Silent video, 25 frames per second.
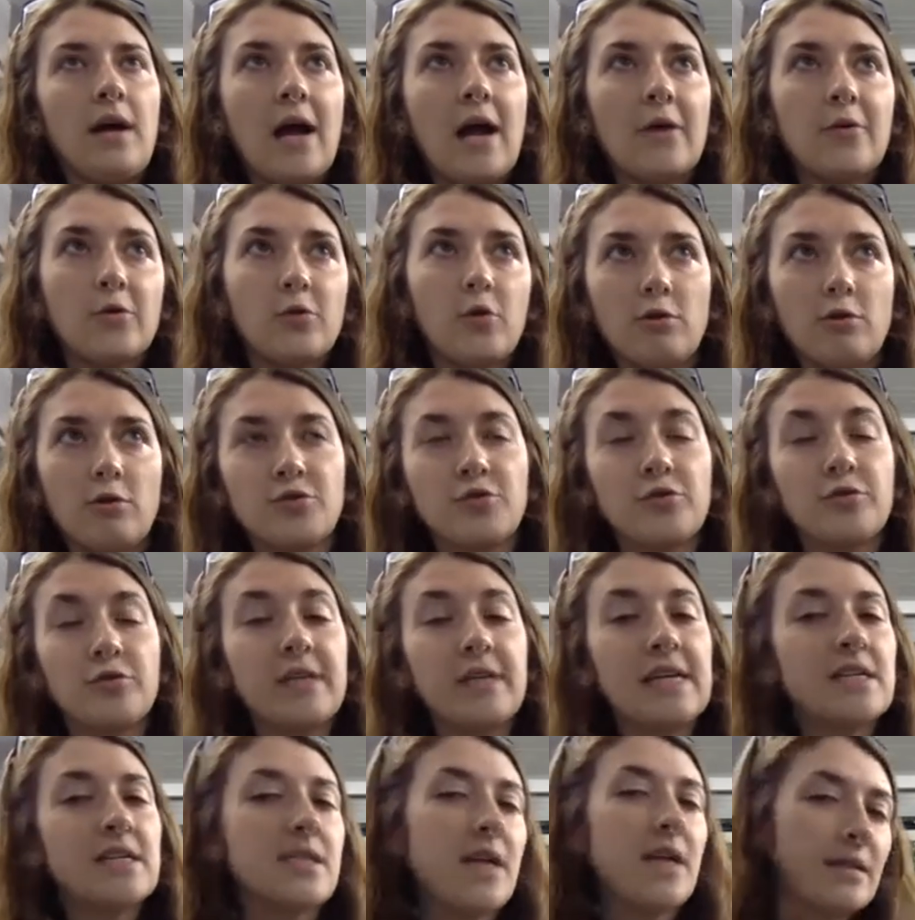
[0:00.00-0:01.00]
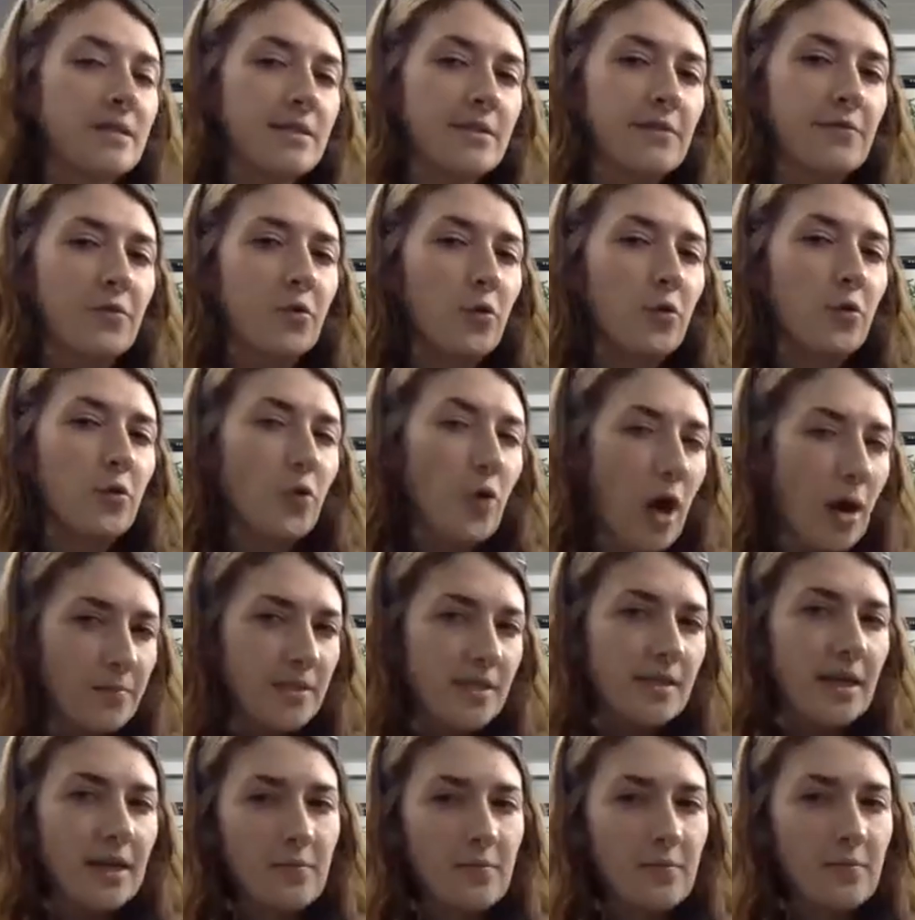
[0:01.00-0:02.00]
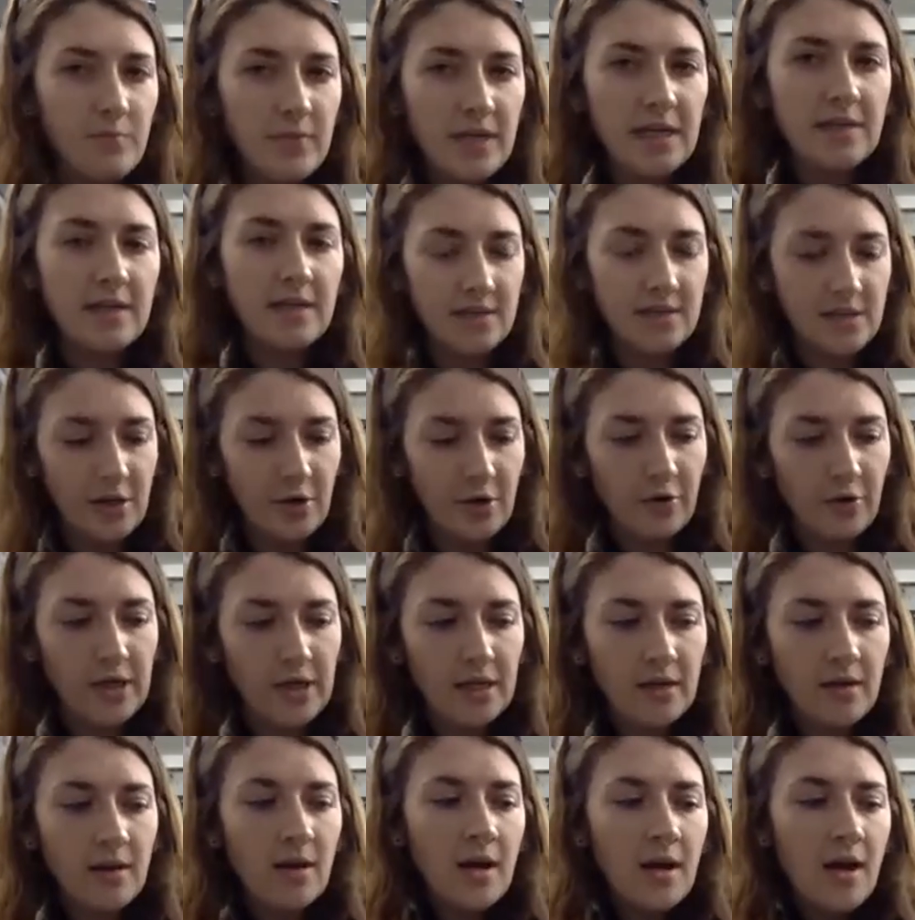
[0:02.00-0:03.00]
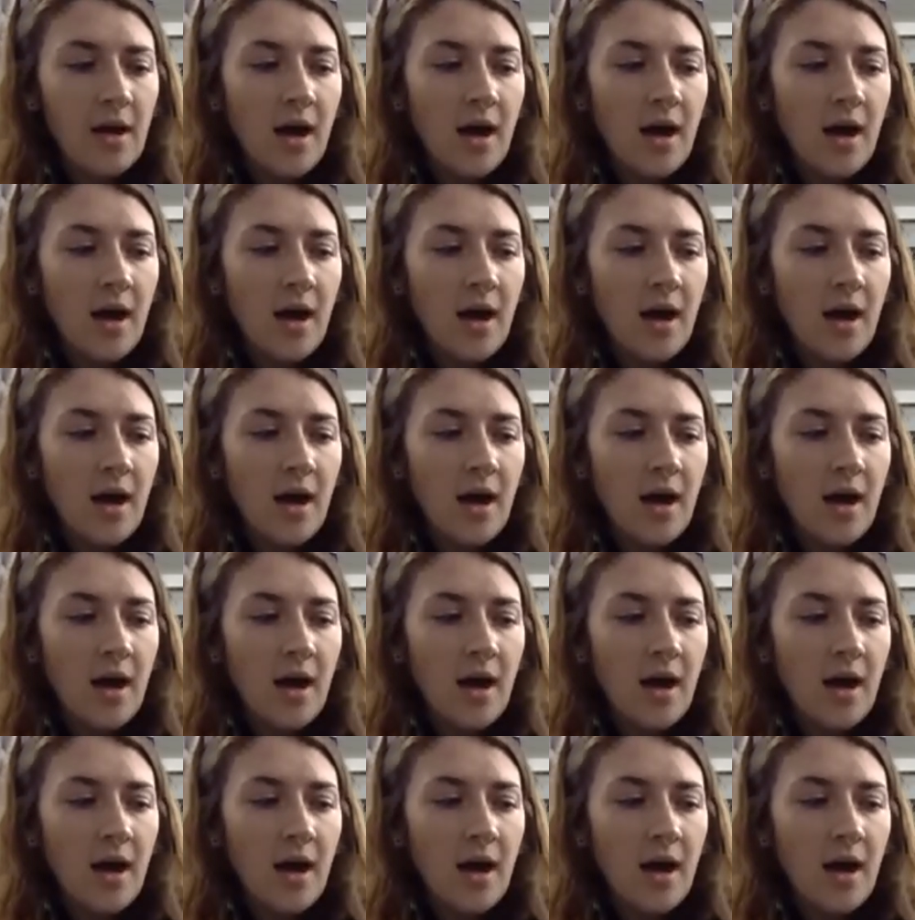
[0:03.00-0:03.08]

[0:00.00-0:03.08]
agriculturally intensive crops like meat and dairy,